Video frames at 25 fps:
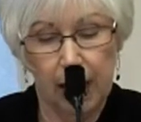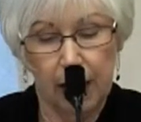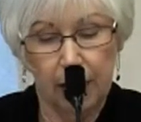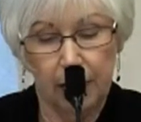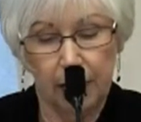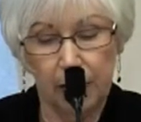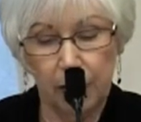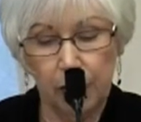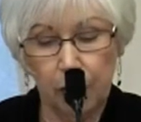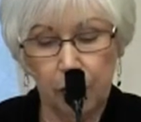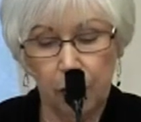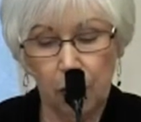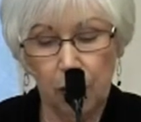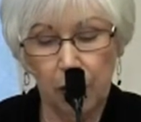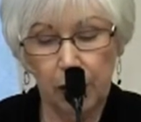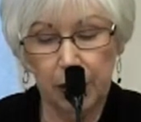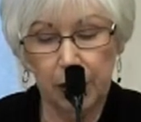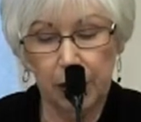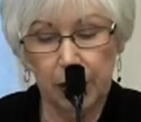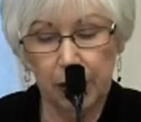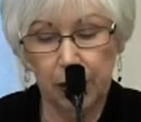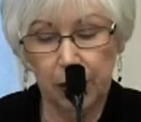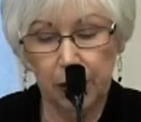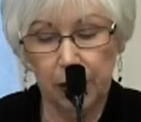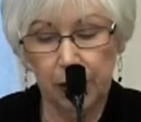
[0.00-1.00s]
This
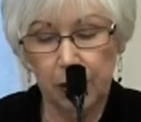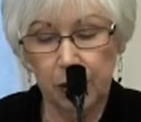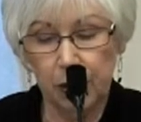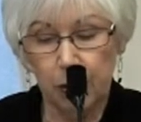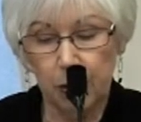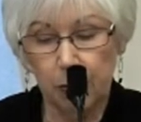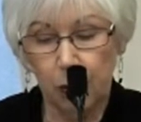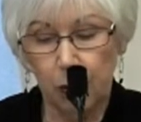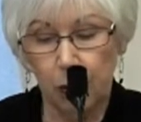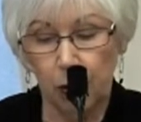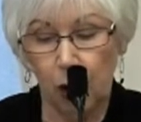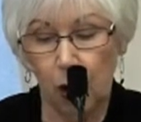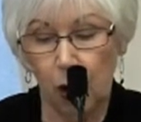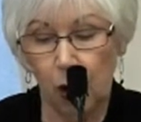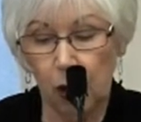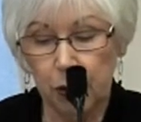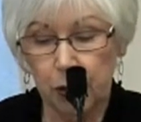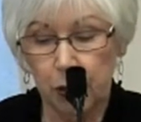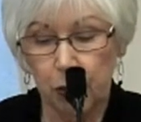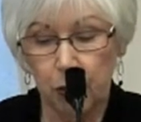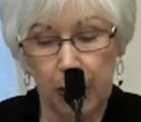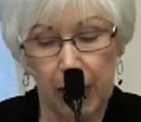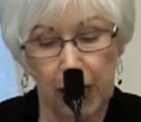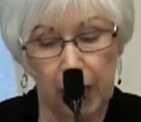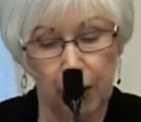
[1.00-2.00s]
volunteerism could
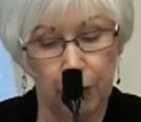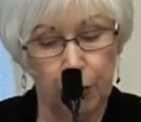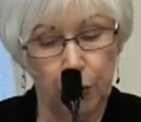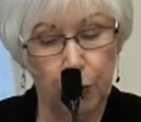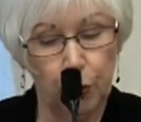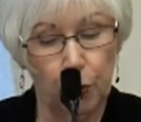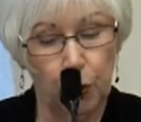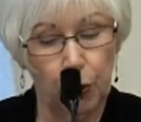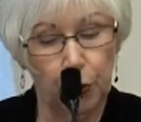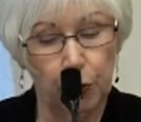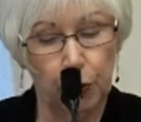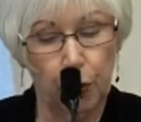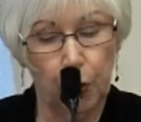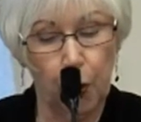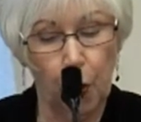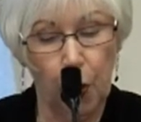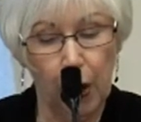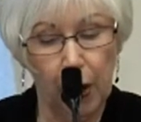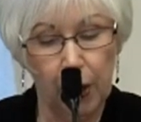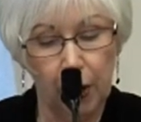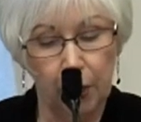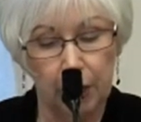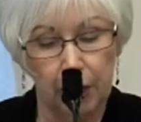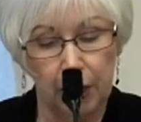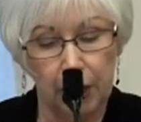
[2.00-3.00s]
also count toward
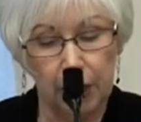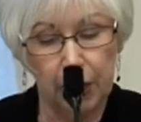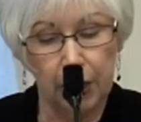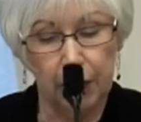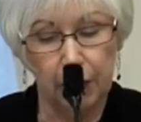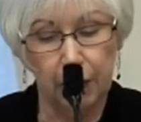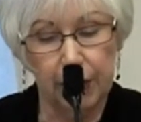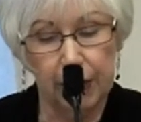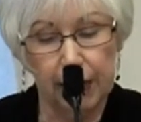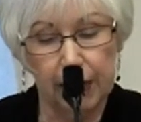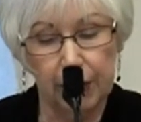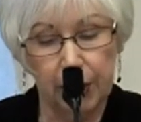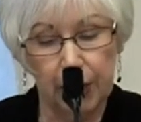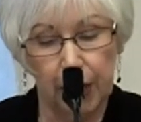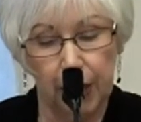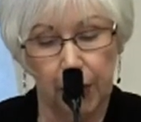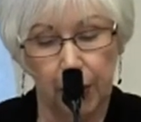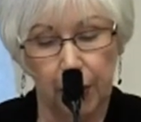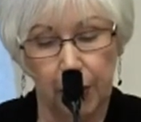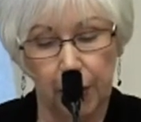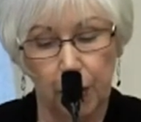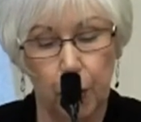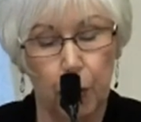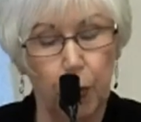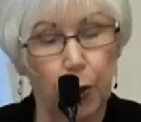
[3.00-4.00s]
requirements of the
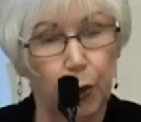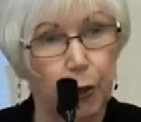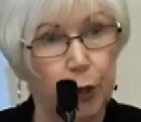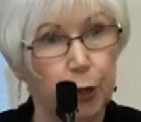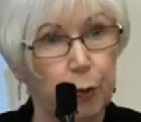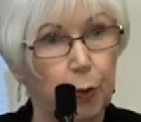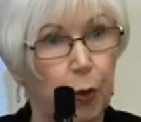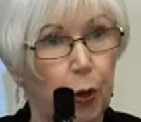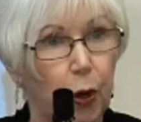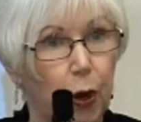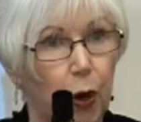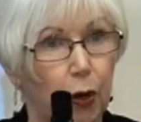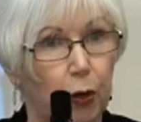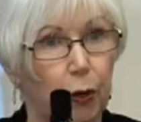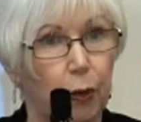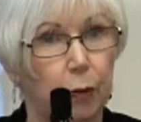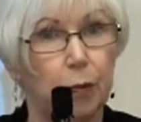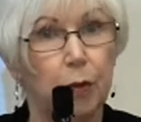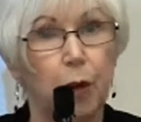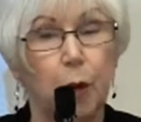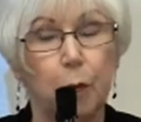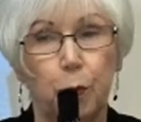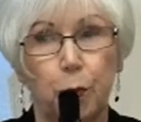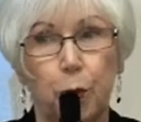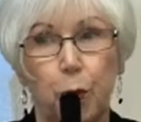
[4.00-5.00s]
Ontario Works
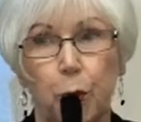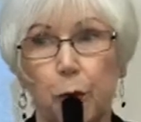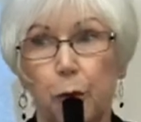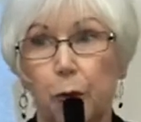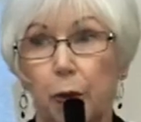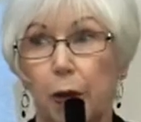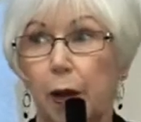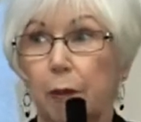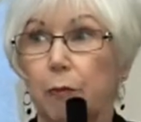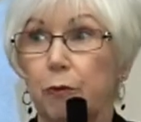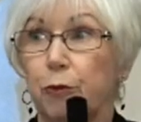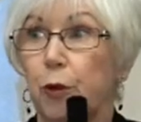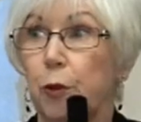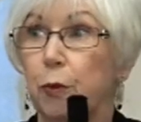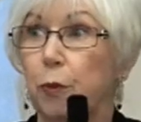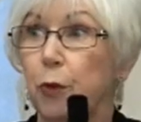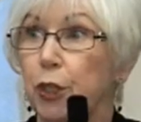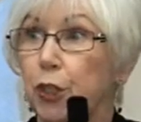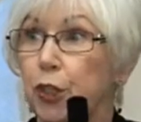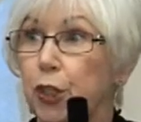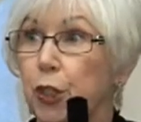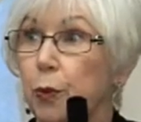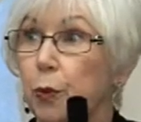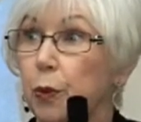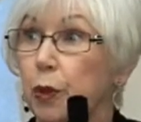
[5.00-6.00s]
program from which
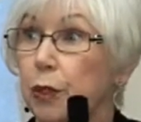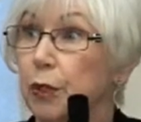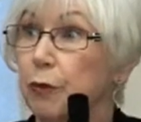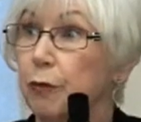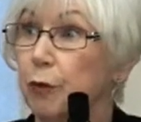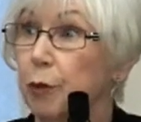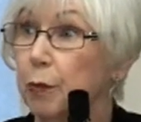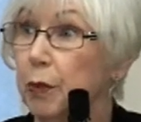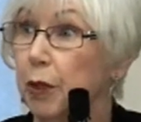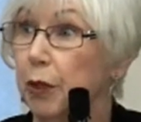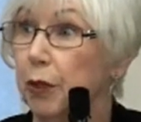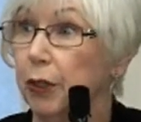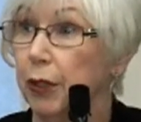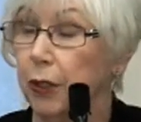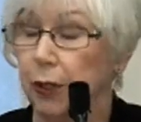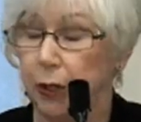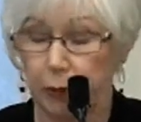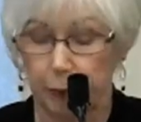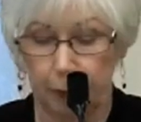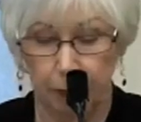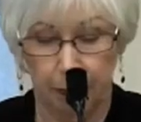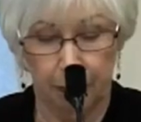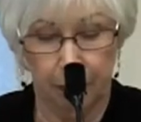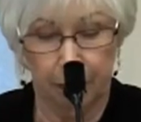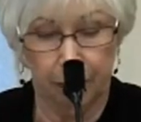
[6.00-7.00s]
she was familiar.
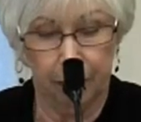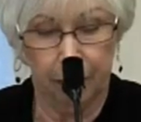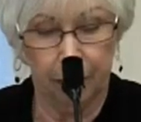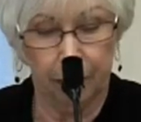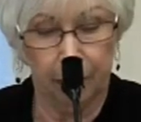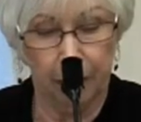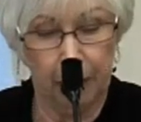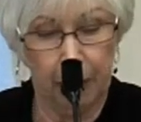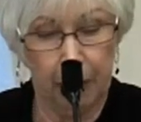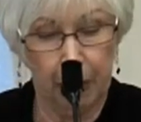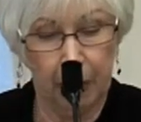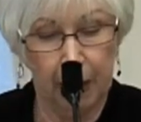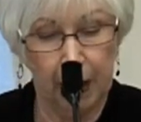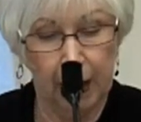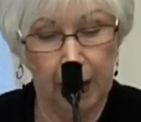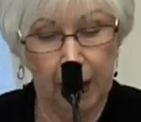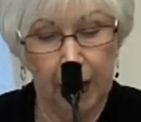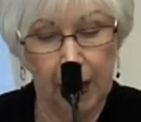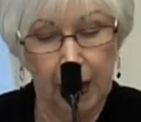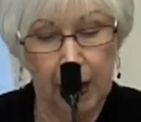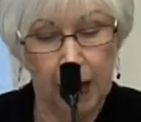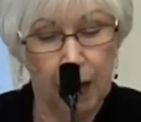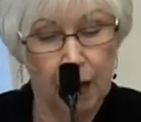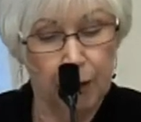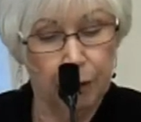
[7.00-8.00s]

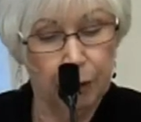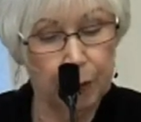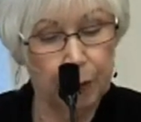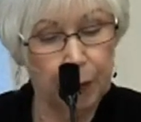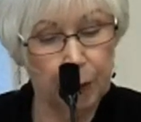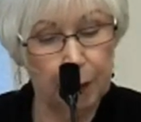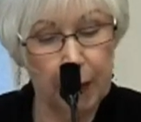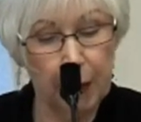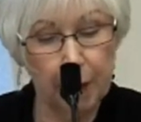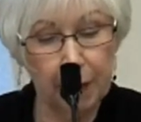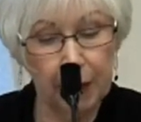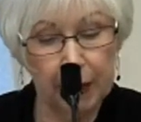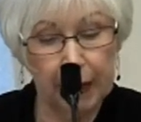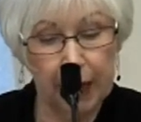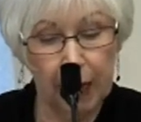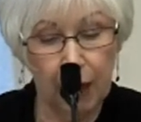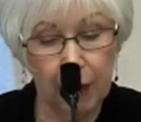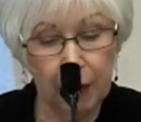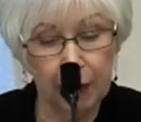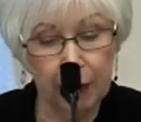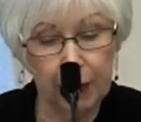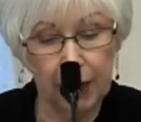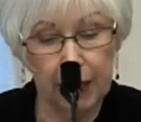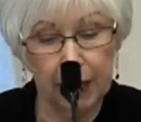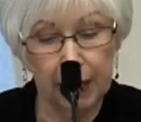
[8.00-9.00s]
From a public
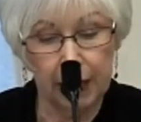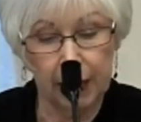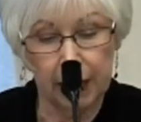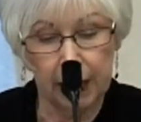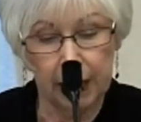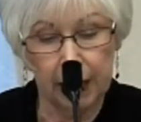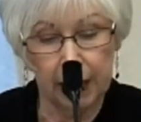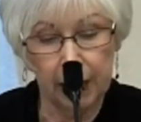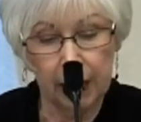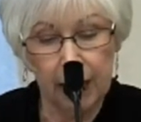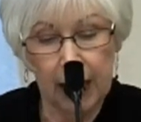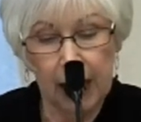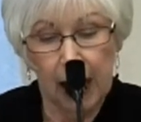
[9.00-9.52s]
health idea,